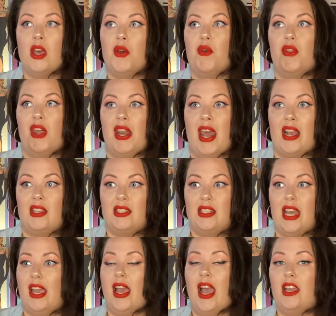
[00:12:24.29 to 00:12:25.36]
the next
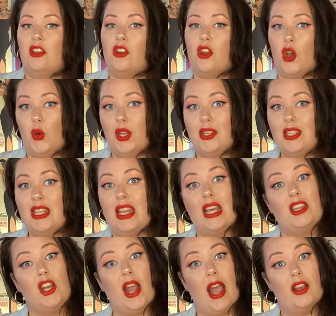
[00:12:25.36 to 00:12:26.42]
day I noticed that
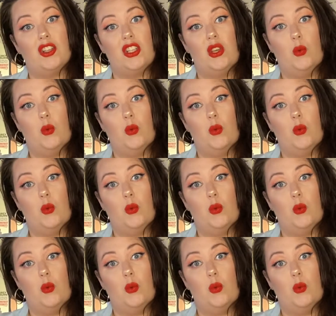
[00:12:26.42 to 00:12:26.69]
there actually